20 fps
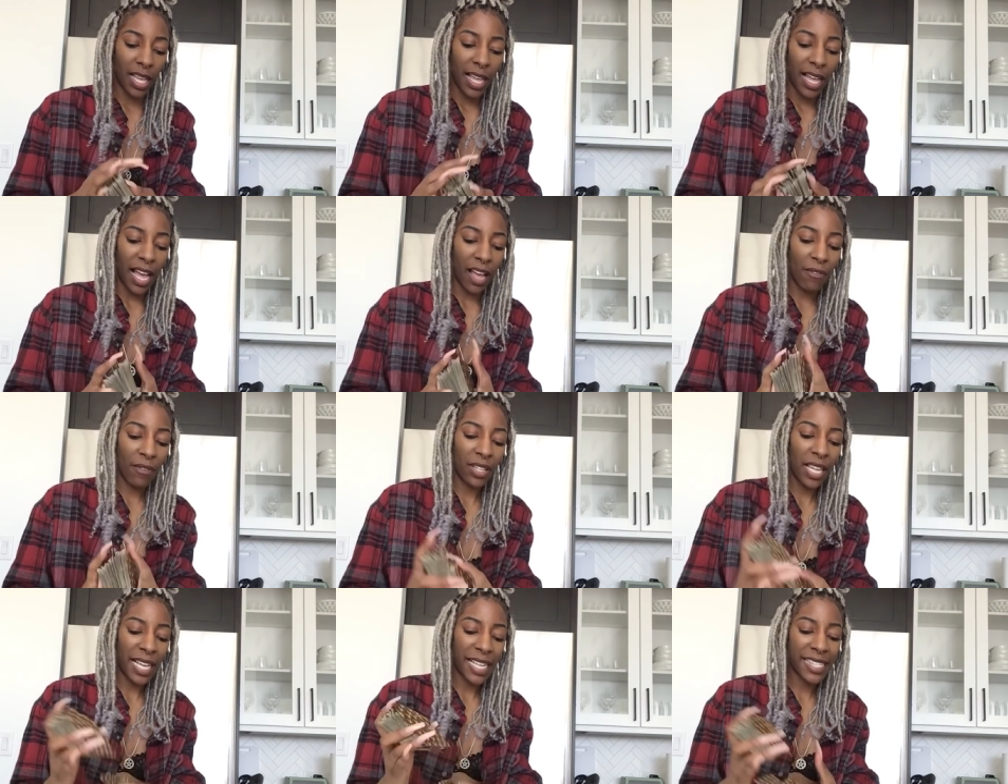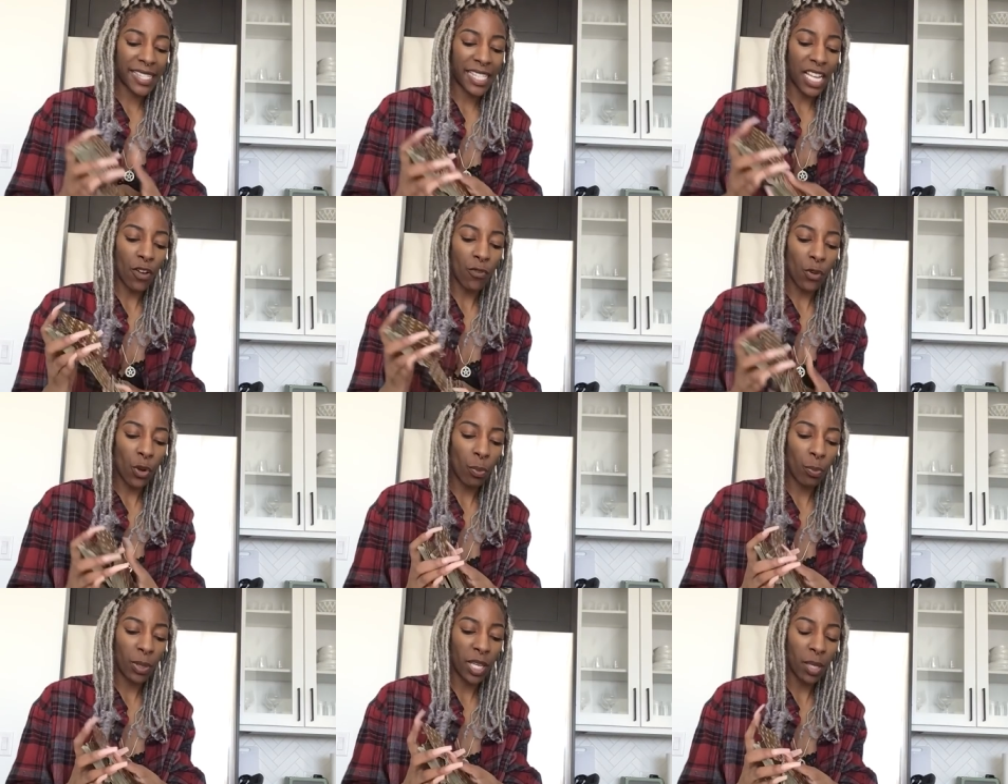I feel like
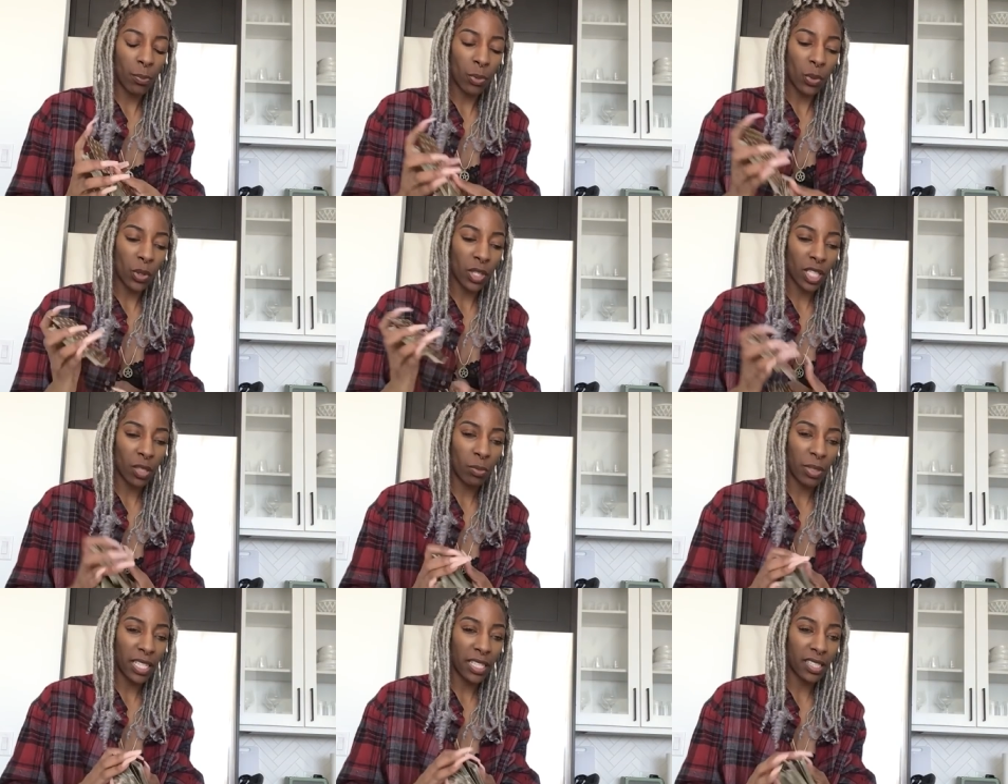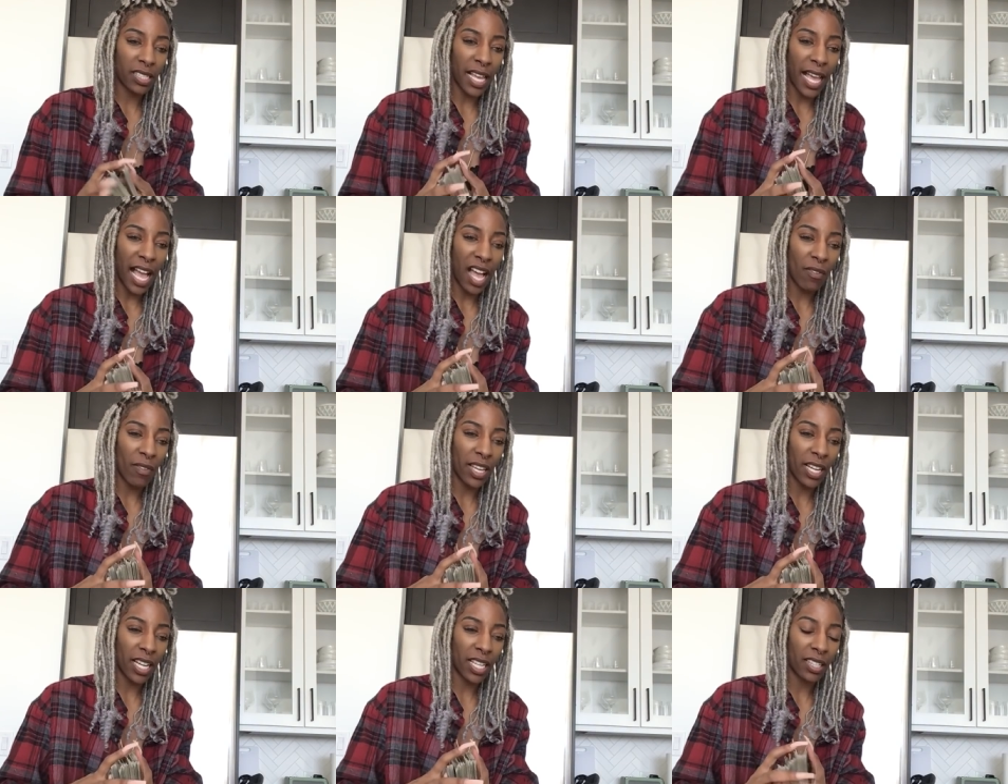several people could be
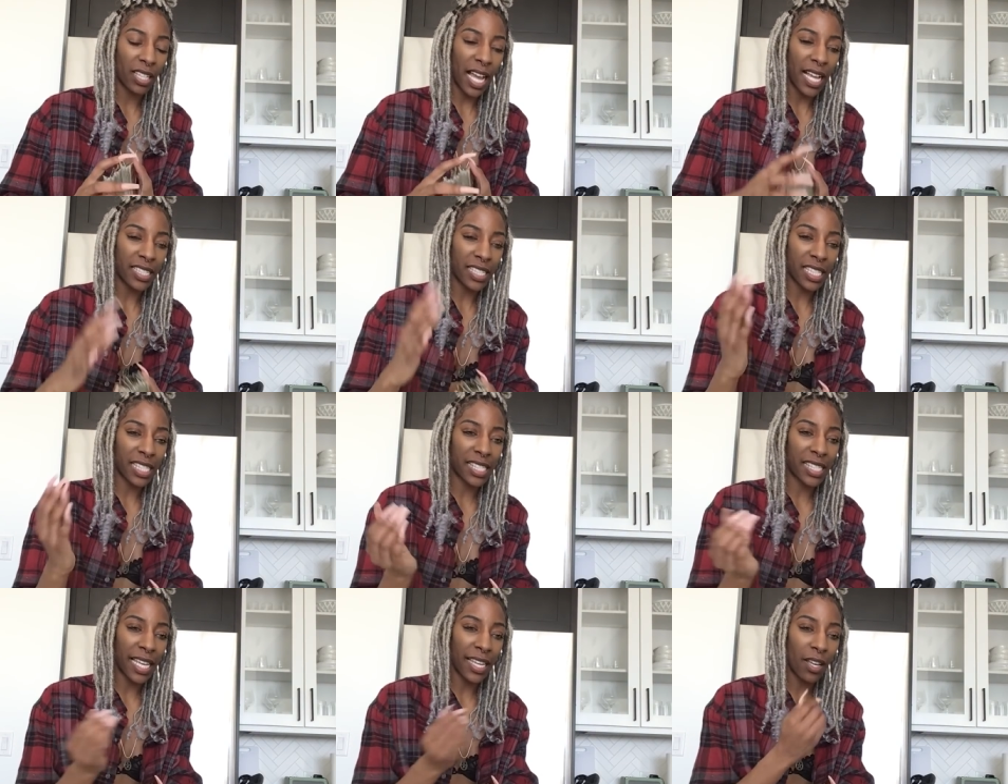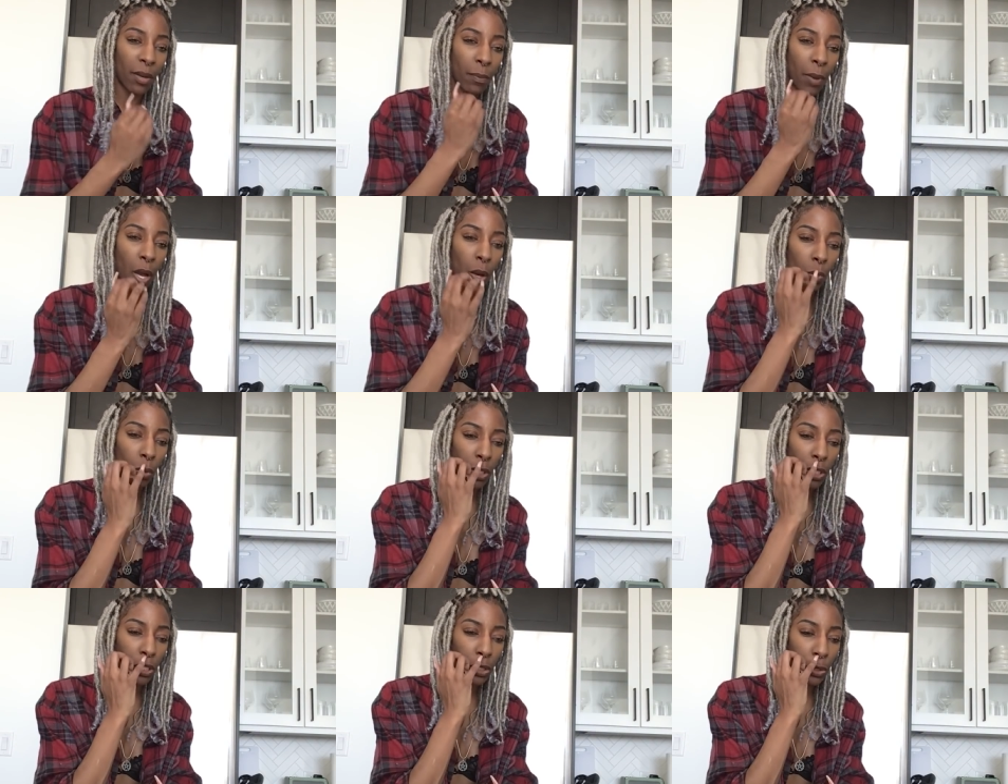having a lot to say about
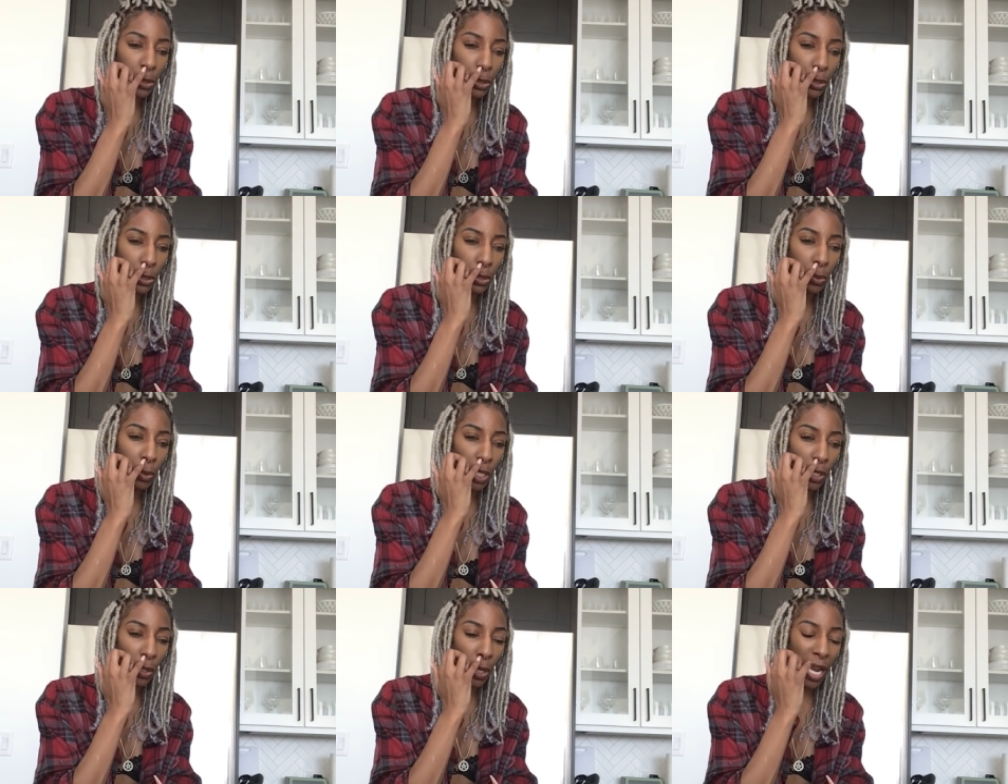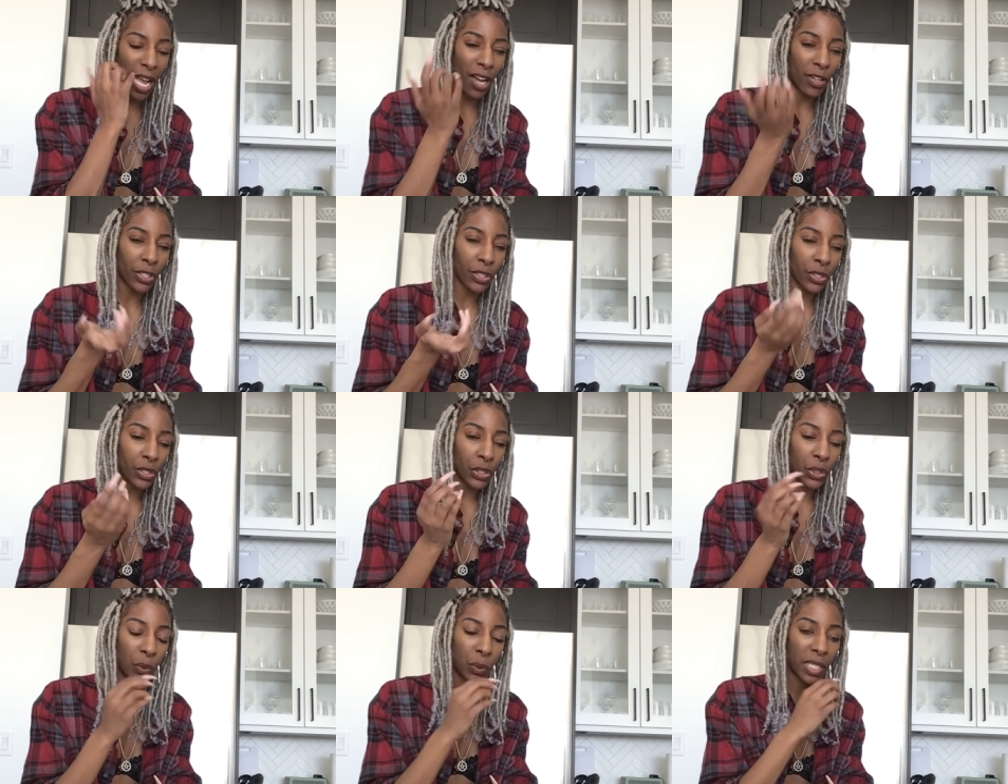what you're doing or how you're
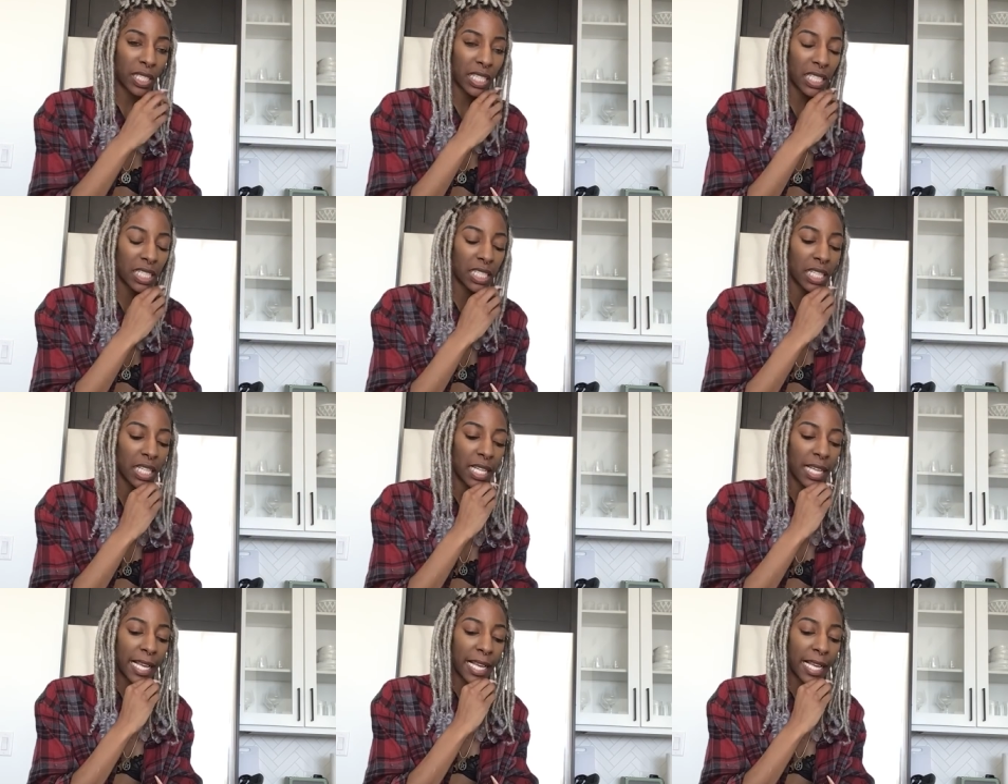doing it.